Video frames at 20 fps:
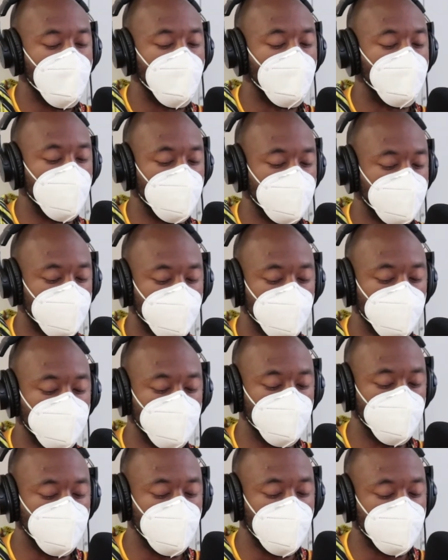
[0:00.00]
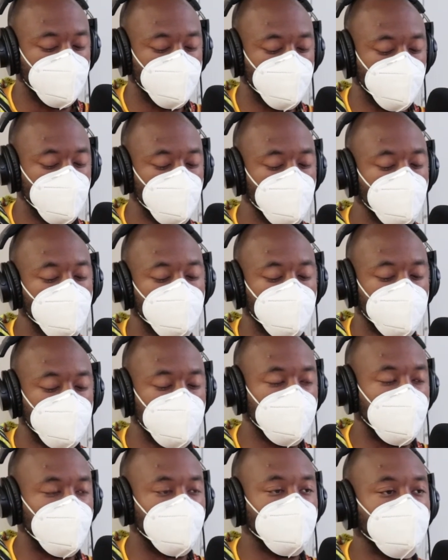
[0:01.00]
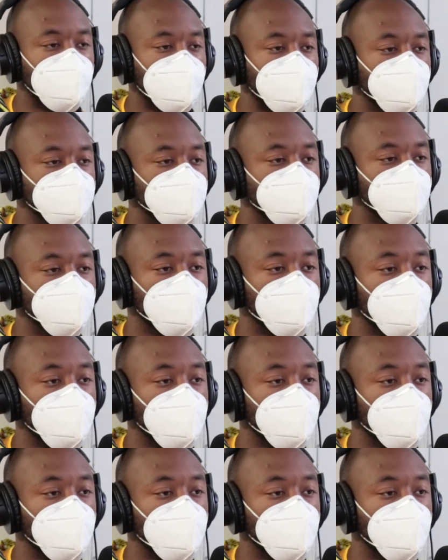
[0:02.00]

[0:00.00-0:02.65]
But for you, if you put any ounce of your